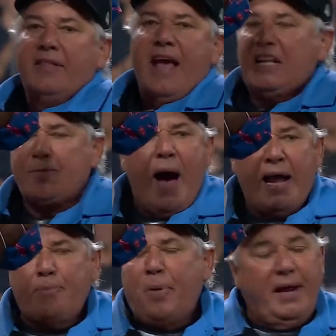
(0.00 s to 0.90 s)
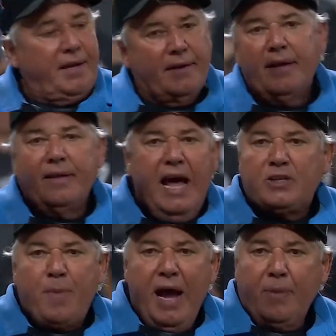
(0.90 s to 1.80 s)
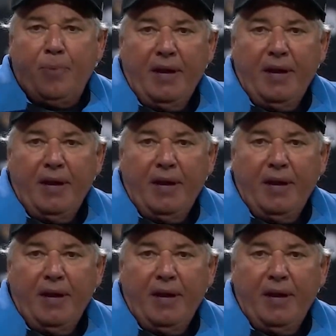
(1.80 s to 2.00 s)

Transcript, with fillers: the 45 foot box right?